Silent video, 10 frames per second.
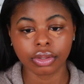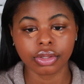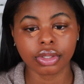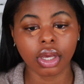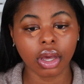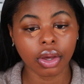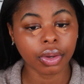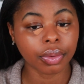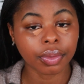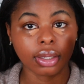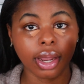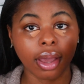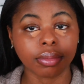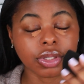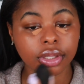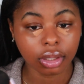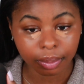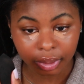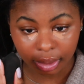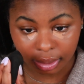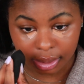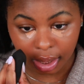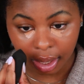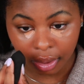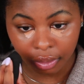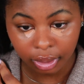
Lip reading: So now I'm just gonna blend this out.